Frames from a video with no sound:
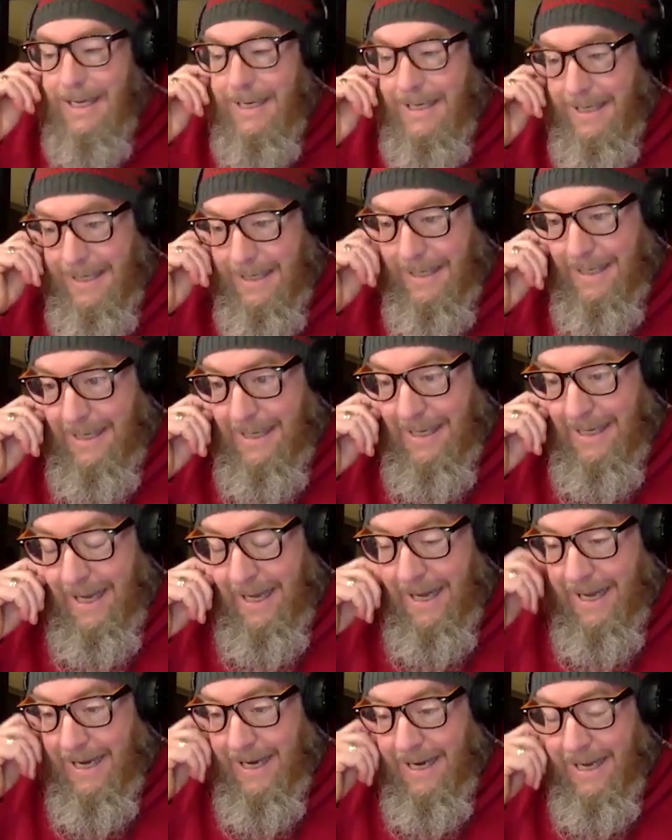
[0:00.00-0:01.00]

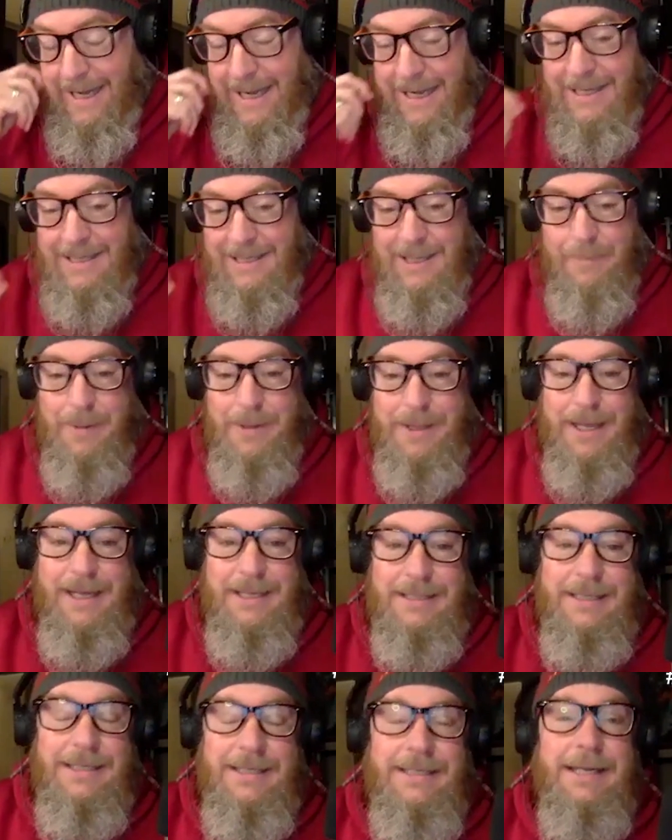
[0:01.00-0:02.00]
and ends up in the
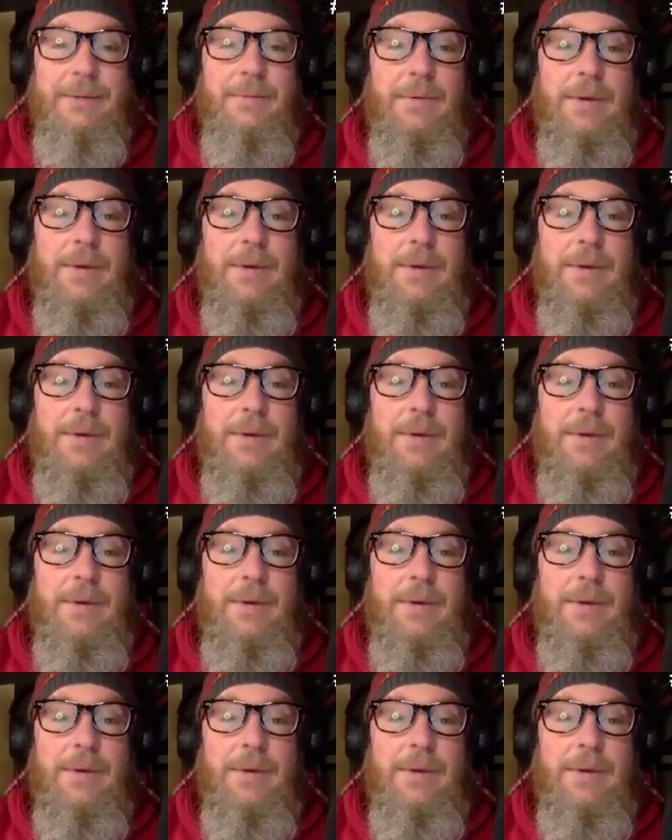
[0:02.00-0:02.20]
SEC.